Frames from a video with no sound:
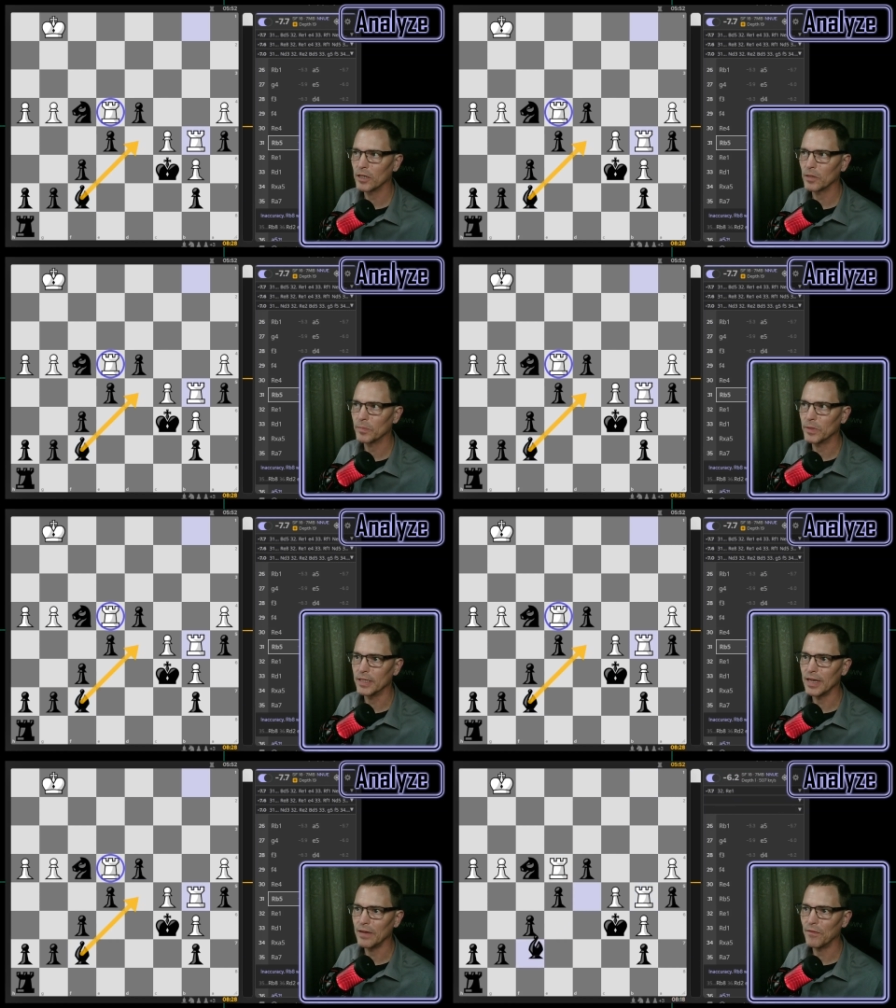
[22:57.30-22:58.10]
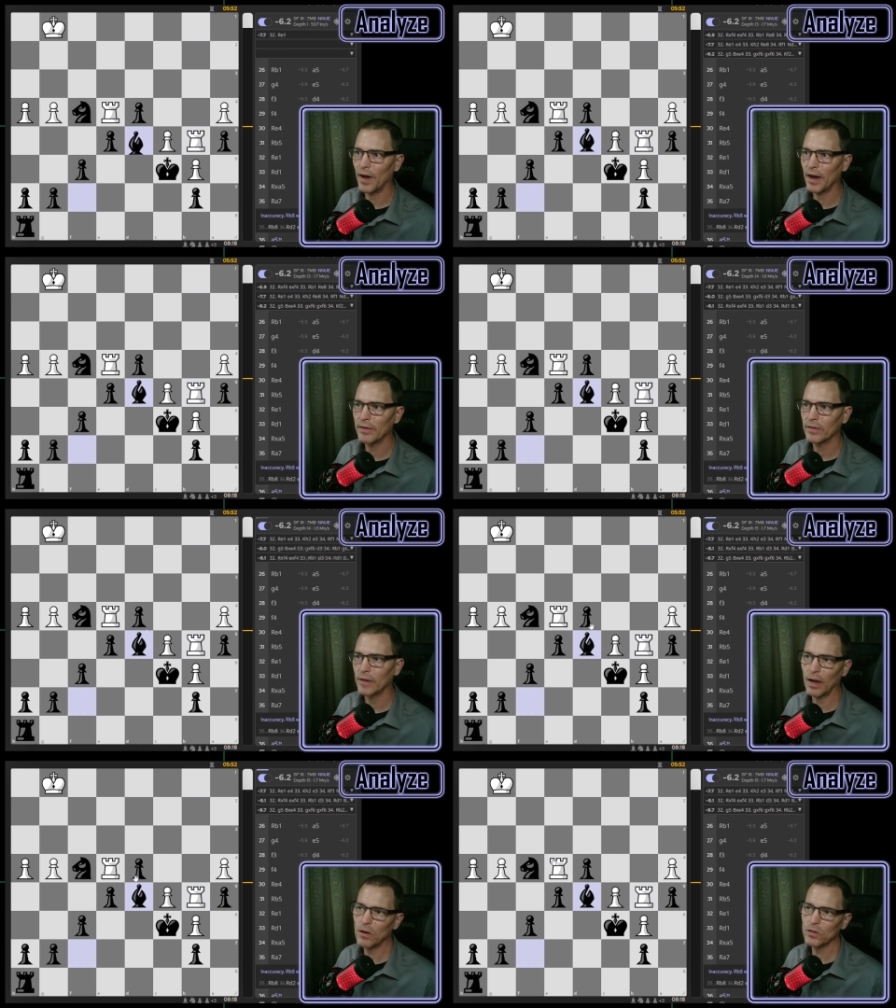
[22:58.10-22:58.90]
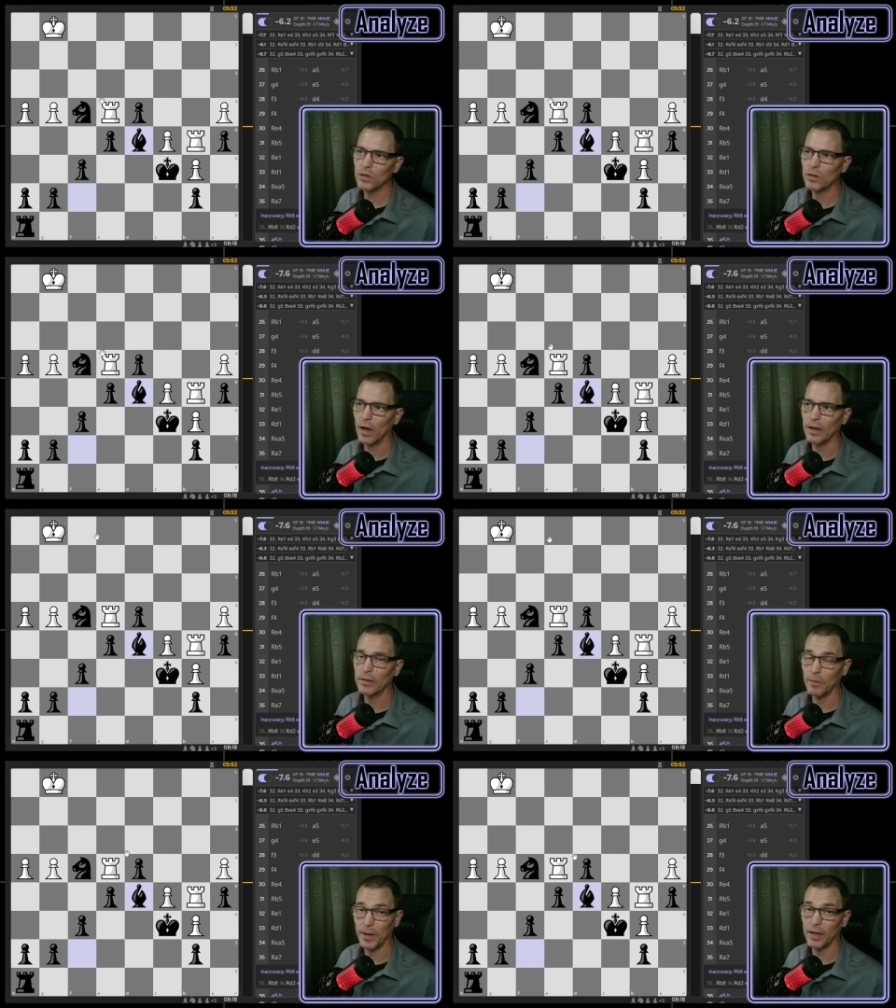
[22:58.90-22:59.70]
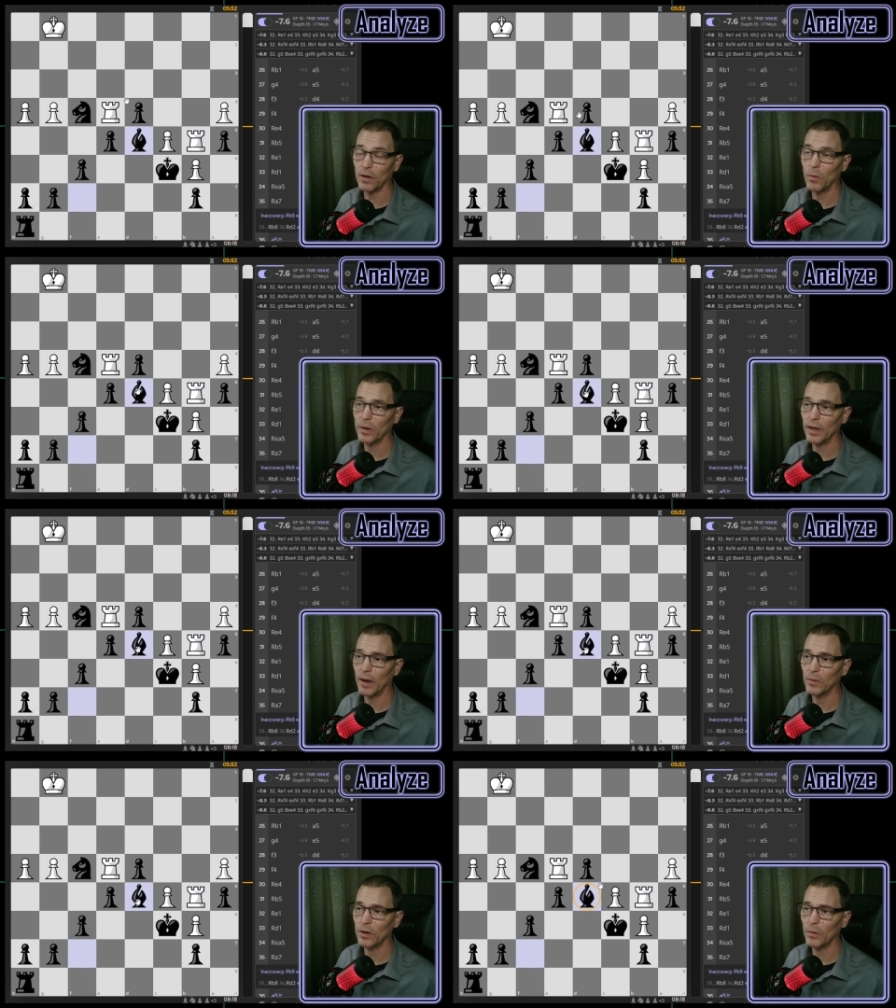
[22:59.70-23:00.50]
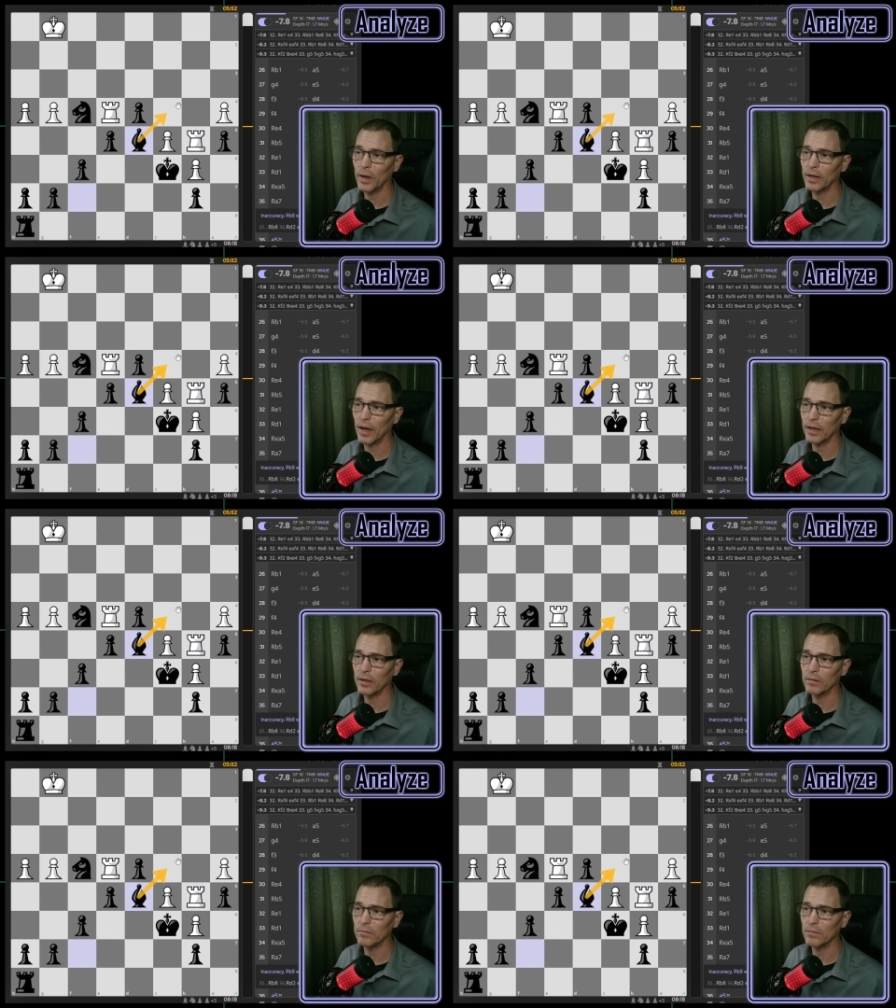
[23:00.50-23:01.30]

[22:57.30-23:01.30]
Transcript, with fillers: bishop to d5. And I also thought, depending on where that rook went, I could